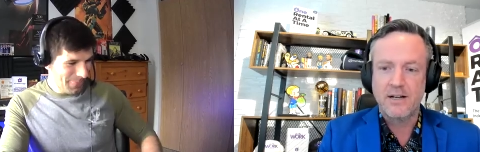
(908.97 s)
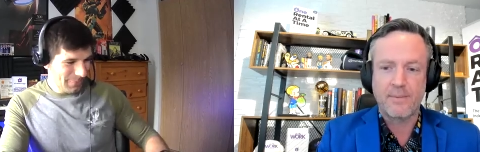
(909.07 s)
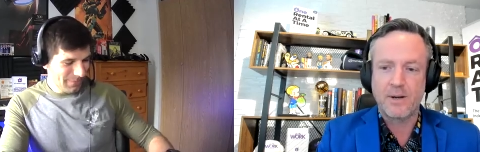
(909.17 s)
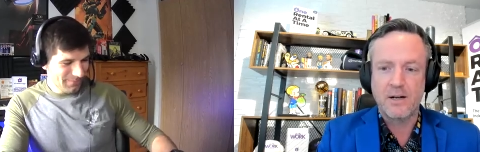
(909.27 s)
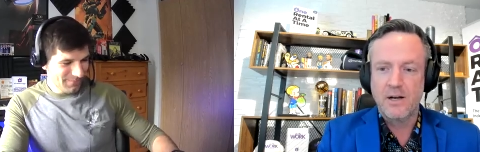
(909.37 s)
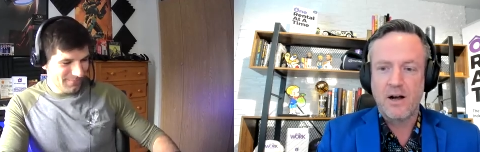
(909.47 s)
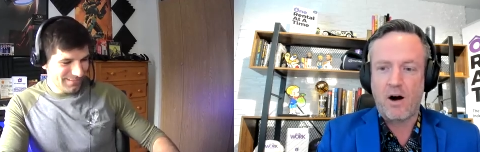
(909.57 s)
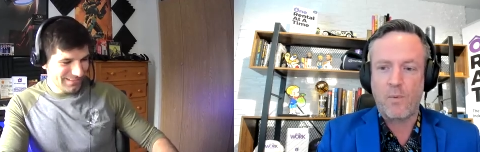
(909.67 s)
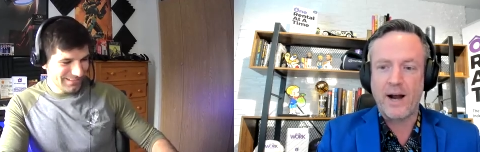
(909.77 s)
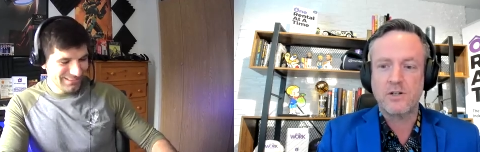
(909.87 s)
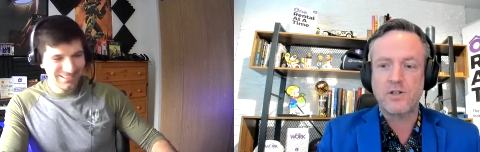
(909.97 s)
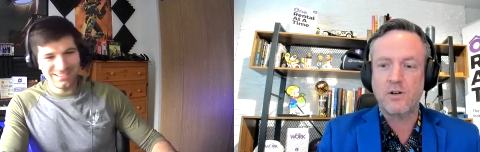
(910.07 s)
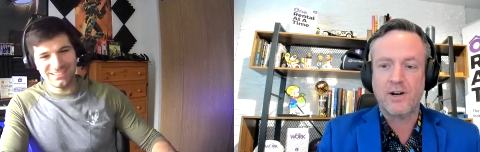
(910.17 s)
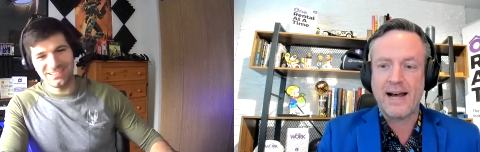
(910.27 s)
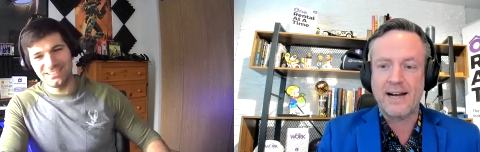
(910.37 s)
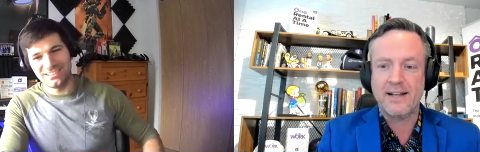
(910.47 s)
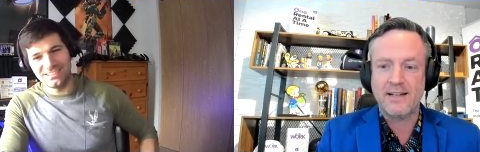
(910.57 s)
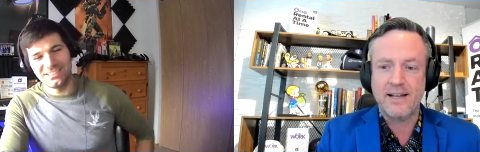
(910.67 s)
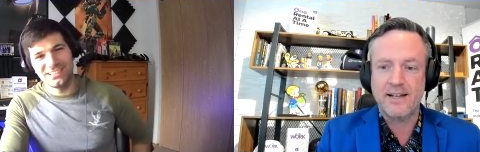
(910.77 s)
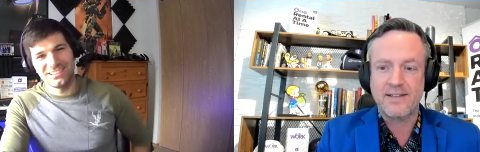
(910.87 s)
Speaker 1: I mean, why don't you look at
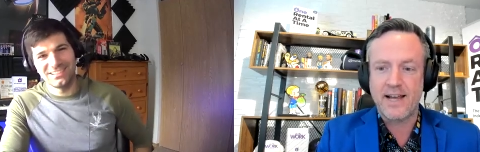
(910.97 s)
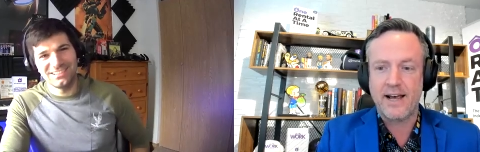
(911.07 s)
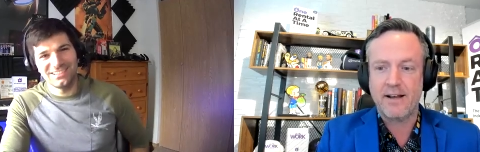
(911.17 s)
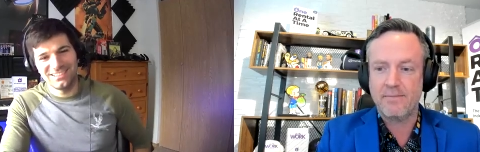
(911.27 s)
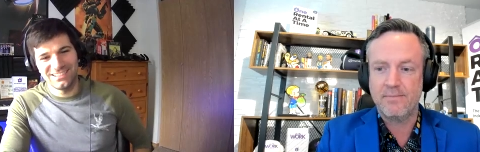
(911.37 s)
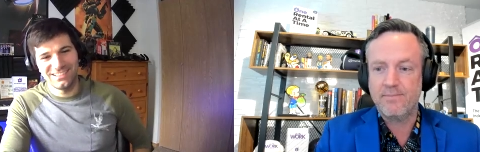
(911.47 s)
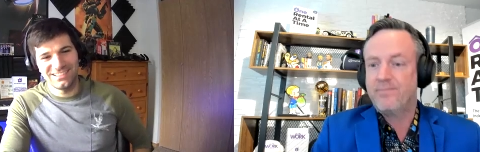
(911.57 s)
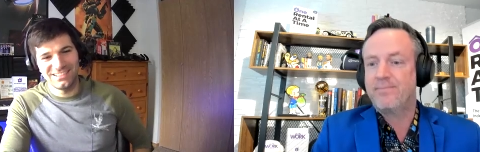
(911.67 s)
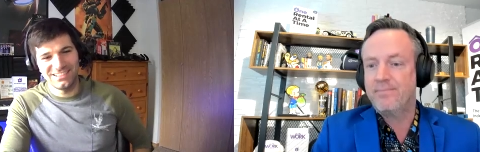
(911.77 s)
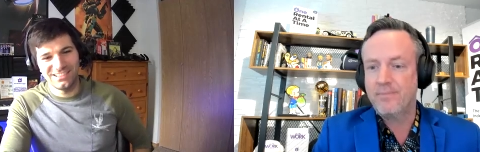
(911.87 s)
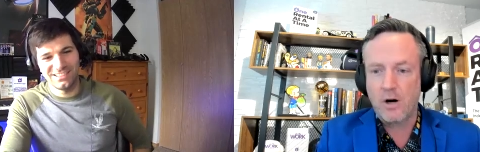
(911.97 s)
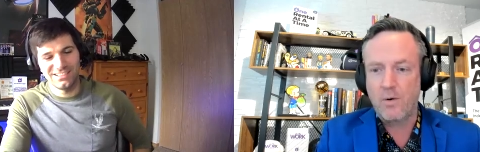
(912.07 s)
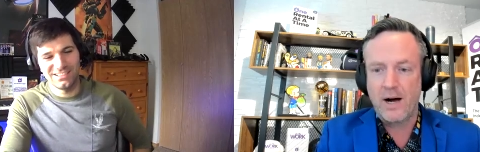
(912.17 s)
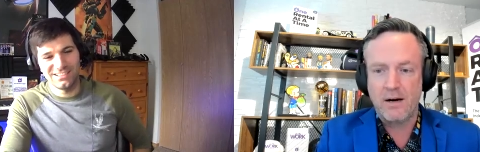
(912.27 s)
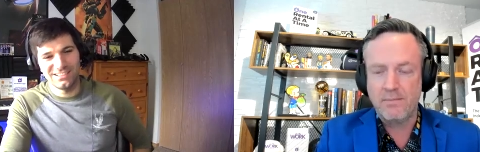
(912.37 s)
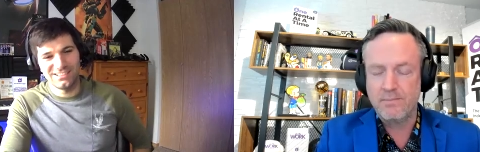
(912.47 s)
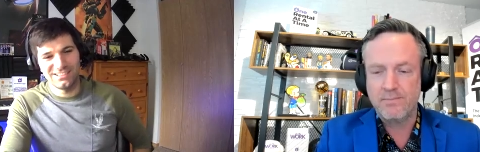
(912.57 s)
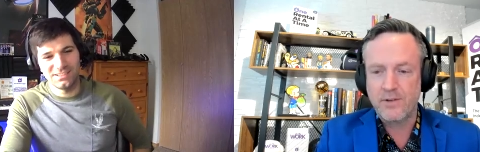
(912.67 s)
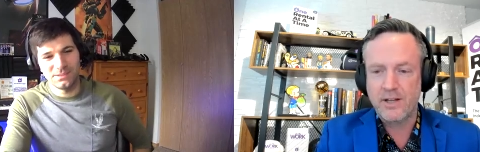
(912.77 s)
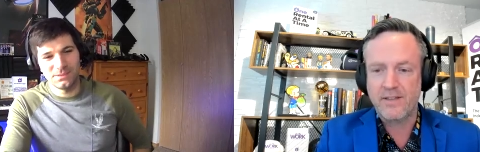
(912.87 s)
it and say, "Oh well,
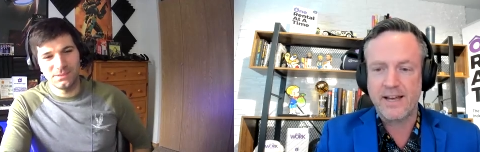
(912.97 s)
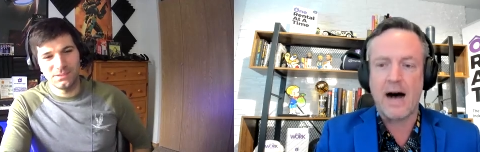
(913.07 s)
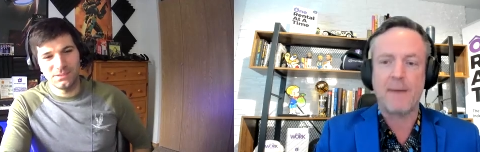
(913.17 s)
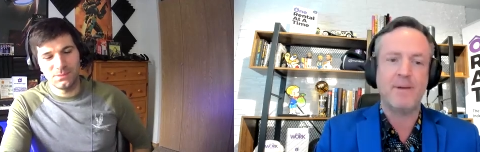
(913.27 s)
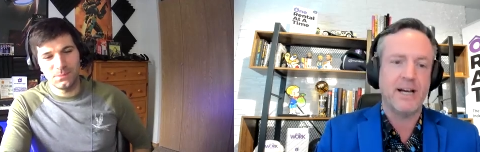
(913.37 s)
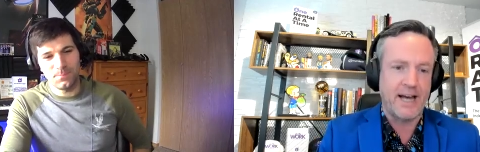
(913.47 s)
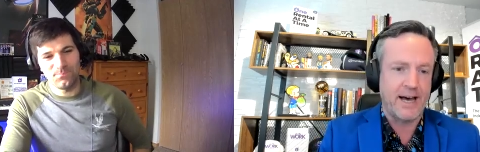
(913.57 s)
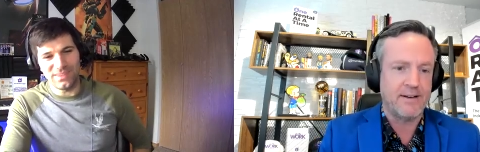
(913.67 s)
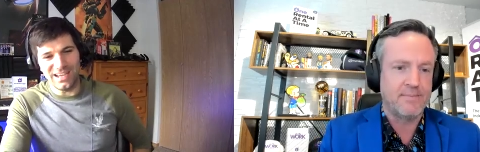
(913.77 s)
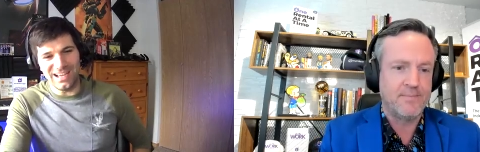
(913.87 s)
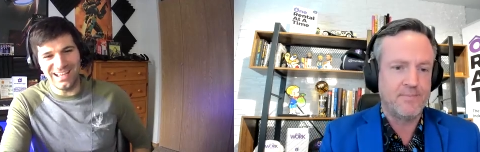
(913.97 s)
they, they got me again.